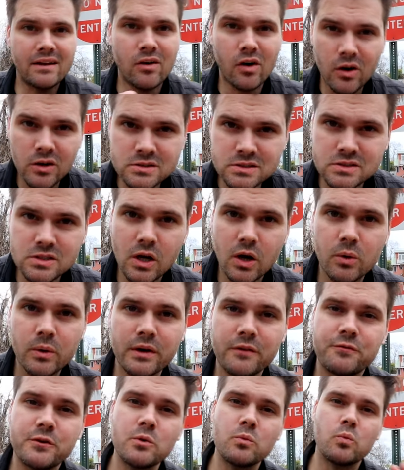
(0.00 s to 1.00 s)
And also,
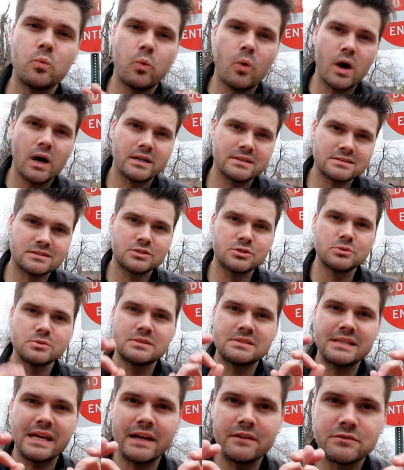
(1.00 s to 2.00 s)
if you want to
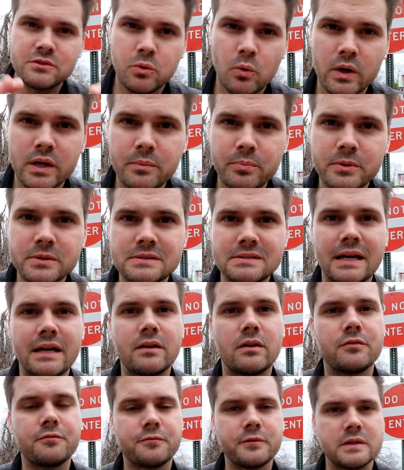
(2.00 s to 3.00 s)
save twenty
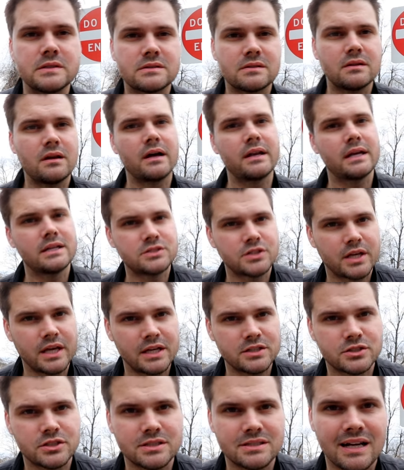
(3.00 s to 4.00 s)
percent on free salon
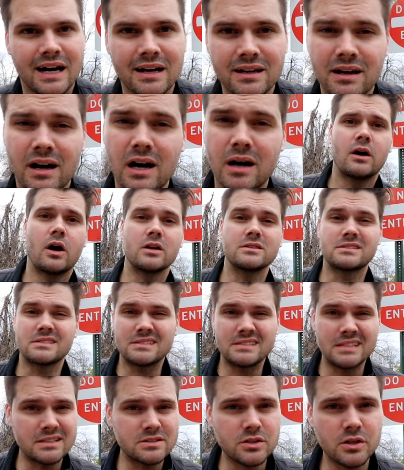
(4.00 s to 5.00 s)
education dot com on
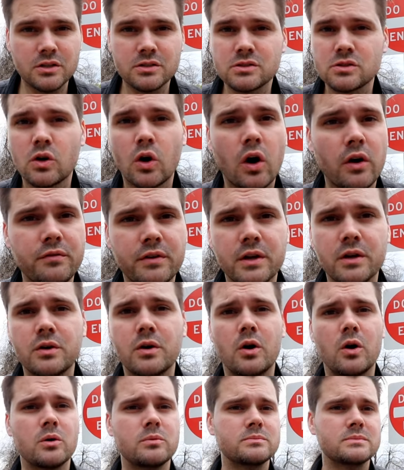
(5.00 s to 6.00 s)
scissors, carving
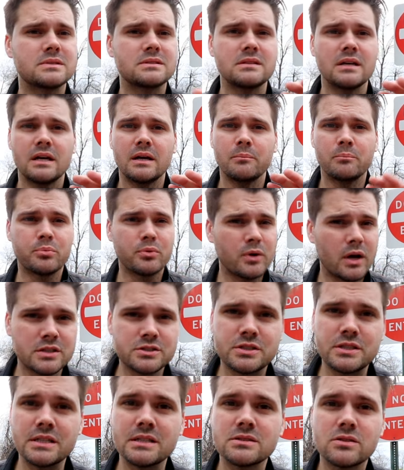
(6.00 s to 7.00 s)
combs,
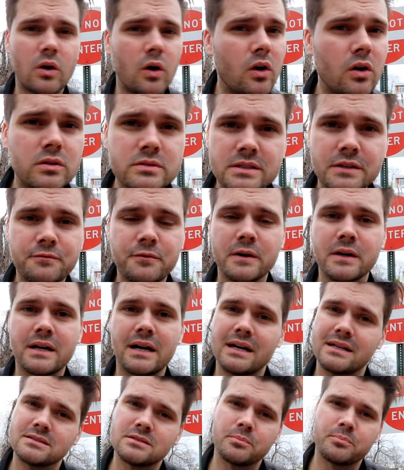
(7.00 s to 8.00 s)
brushes, all different
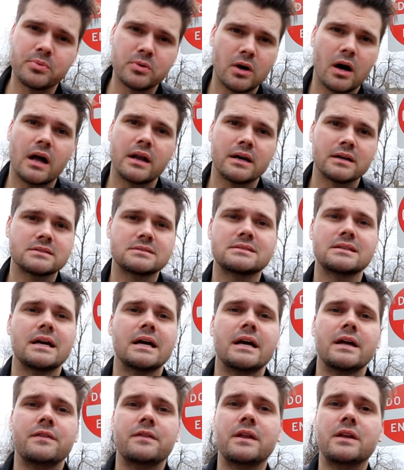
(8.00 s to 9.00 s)
kinds of products,
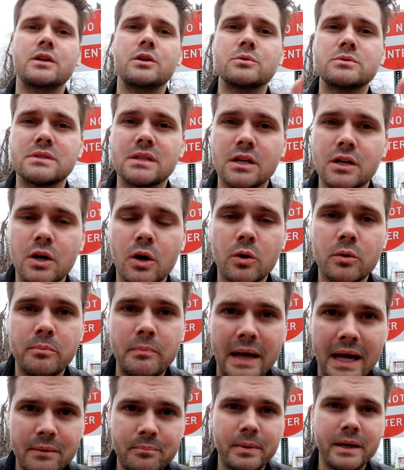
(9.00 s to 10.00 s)
then use the code
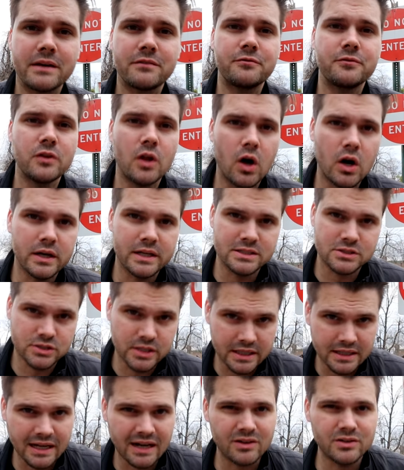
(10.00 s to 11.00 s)
MATT BECK VLOG at
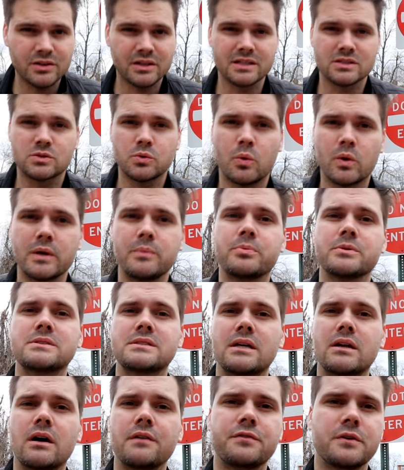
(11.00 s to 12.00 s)
checkout. You'll get twenty
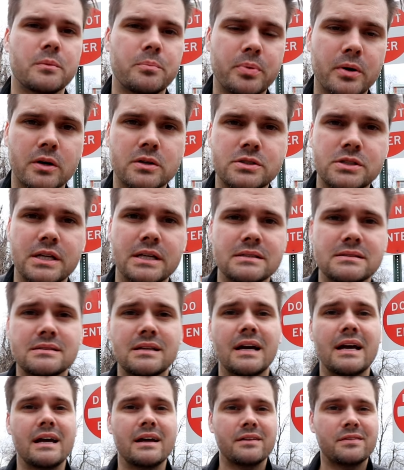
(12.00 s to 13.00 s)
percent off your
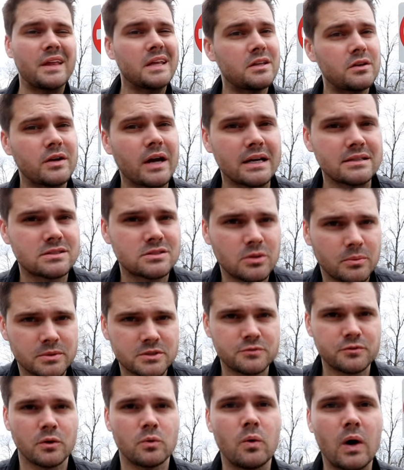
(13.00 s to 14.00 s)
purchase. Thank you guys so
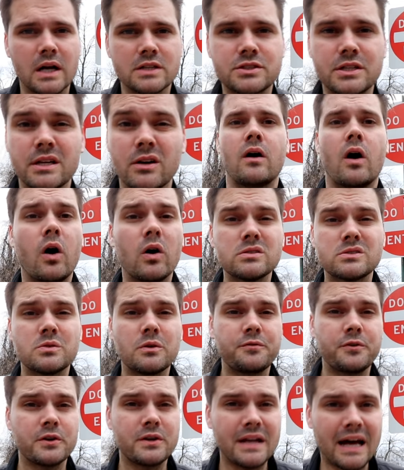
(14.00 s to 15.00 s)
much for watching.
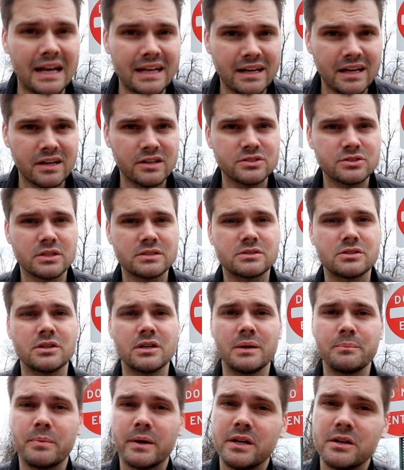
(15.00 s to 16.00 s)
Also, if you're not a
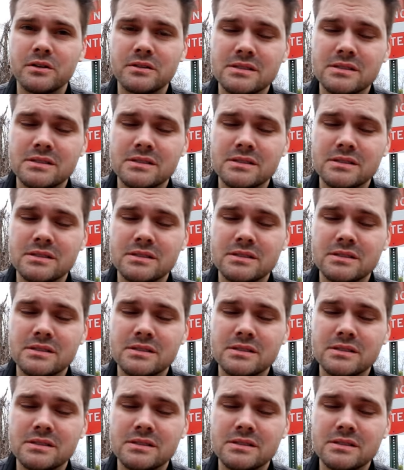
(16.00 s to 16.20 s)
hairdresser, but you're